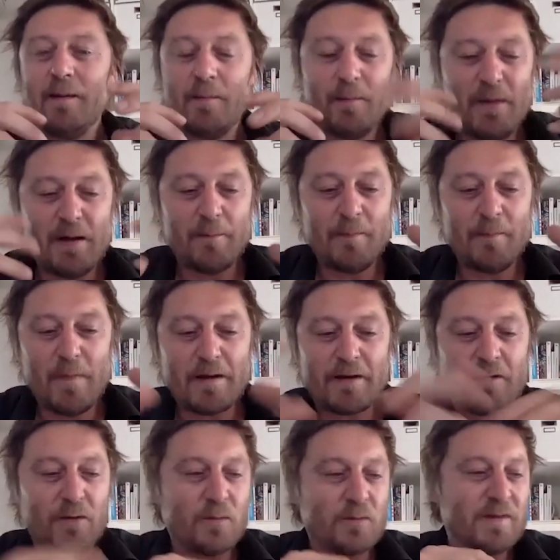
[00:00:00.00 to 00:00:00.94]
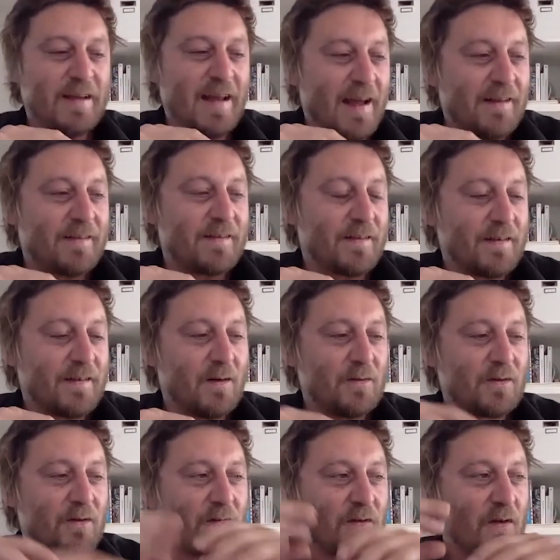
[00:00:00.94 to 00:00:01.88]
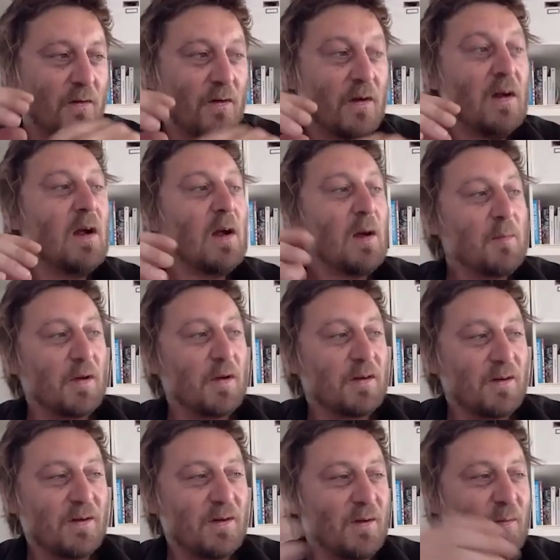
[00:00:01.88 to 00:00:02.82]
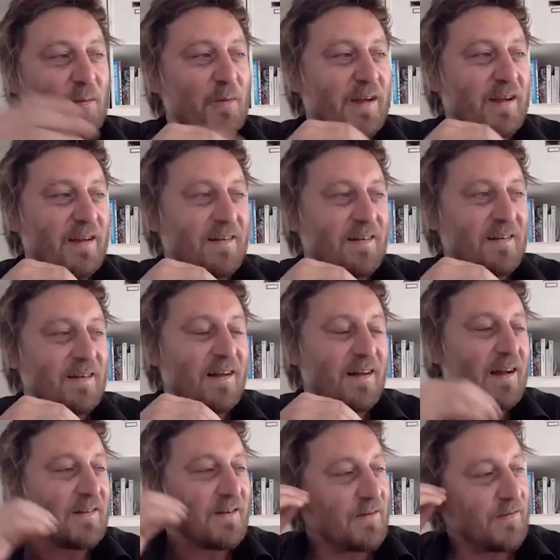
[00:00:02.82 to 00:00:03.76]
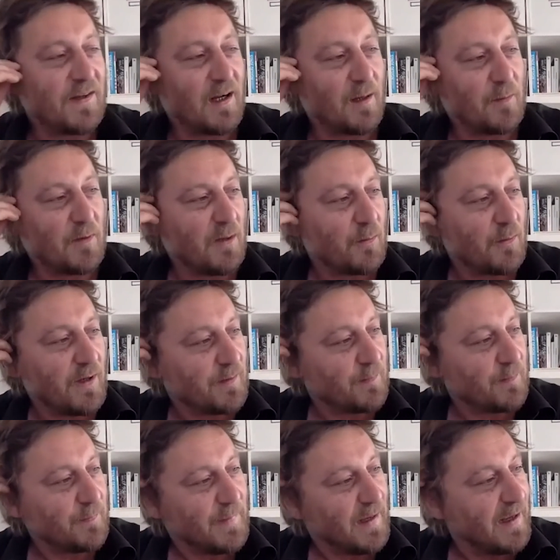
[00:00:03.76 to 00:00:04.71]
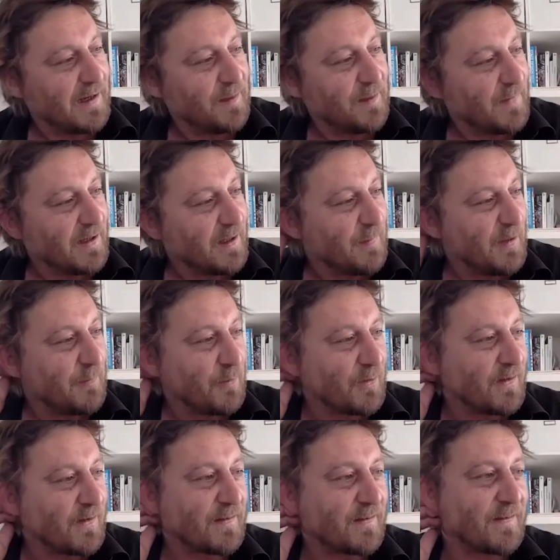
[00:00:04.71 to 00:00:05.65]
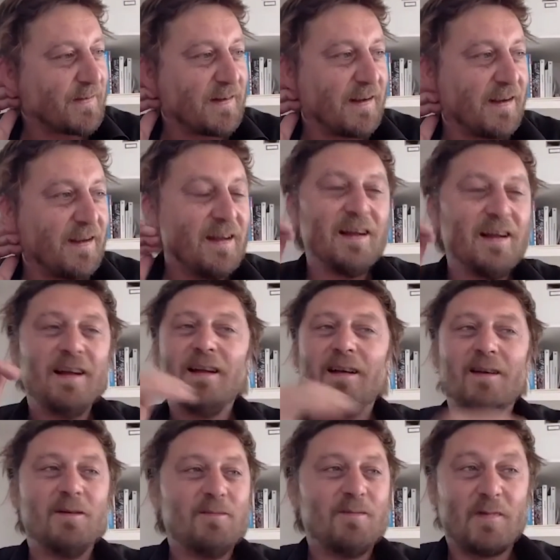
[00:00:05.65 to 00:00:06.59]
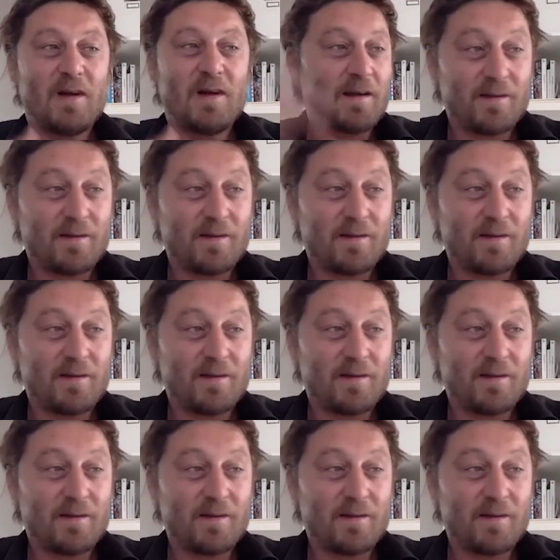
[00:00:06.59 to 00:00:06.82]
make you dance on the song. But we can, at the Philharmonie, we had many people that stay like